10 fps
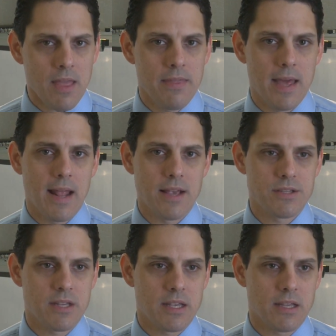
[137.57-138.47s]
that
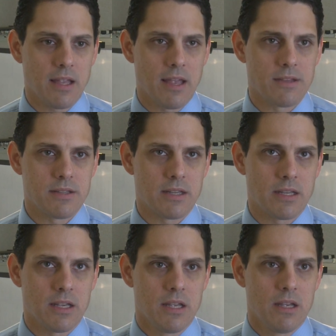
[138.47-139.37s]
has a, has
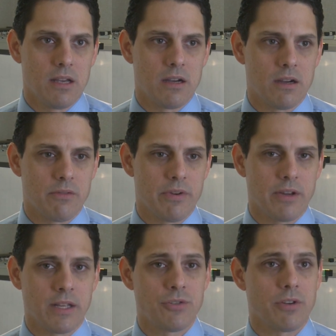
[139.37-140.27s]
a uh,
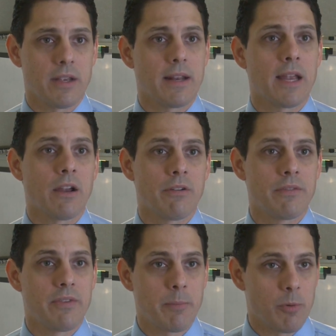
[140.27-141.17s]
very intricate air
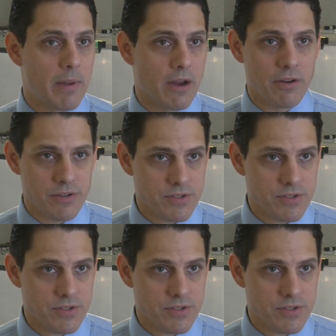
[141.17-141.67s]
and vapor barrier